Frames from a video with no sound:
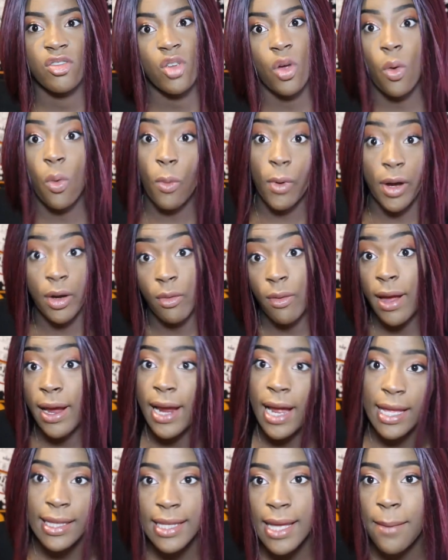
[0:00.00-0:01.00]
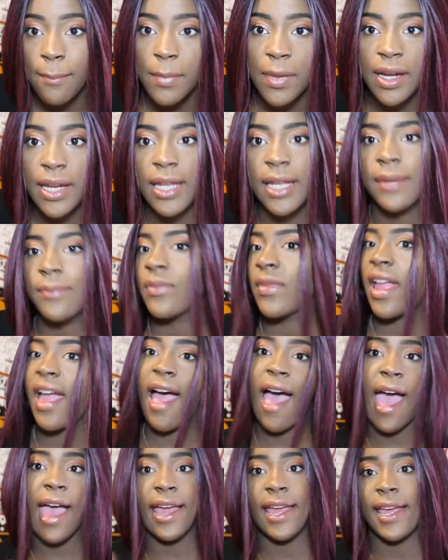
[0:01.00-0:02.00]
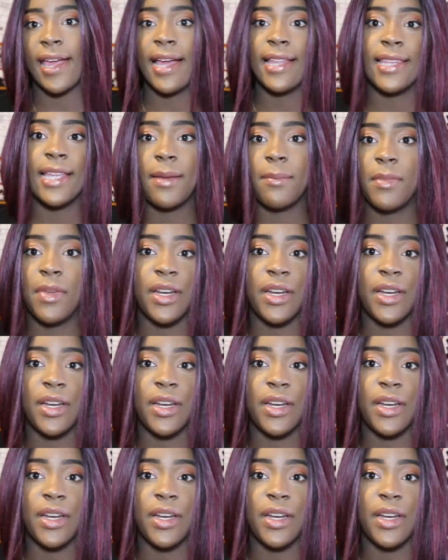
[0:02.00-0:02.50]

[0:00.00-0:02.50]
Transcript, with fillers: so where do I got that money? I ain't got that